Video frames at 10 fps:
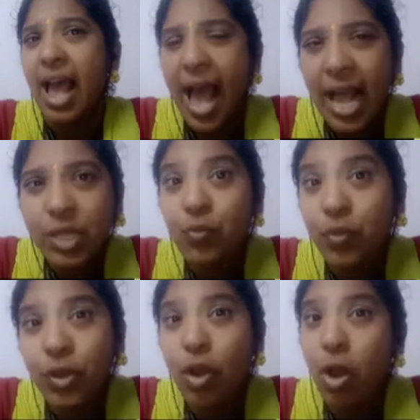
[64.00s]
As
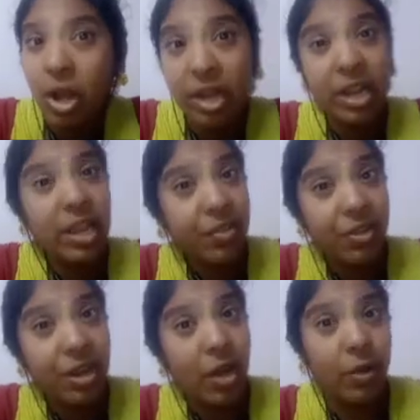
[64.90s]
we all live
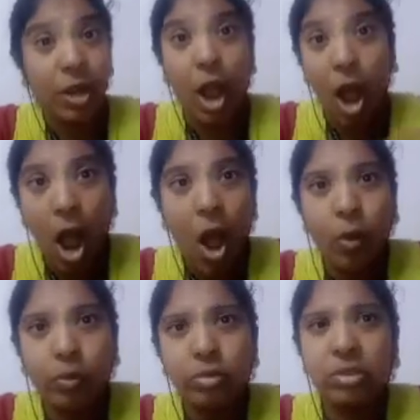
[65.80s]
in our
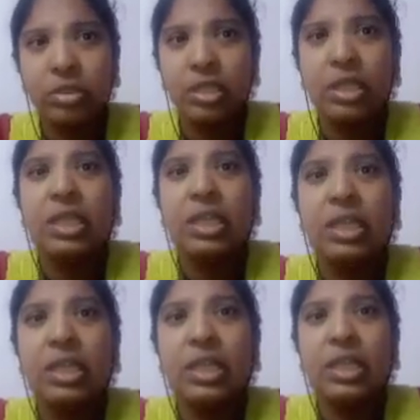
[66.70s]
house,
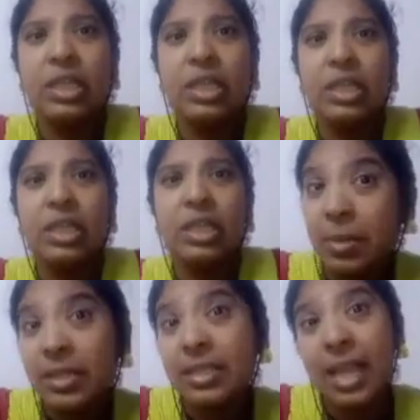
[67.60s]
even
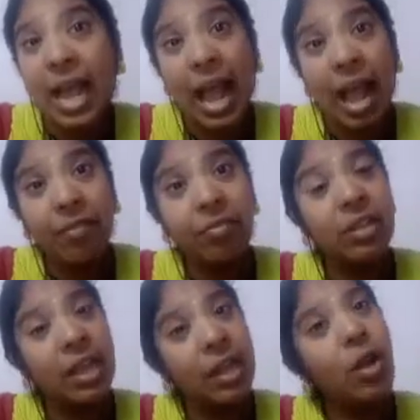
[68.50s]
animals have their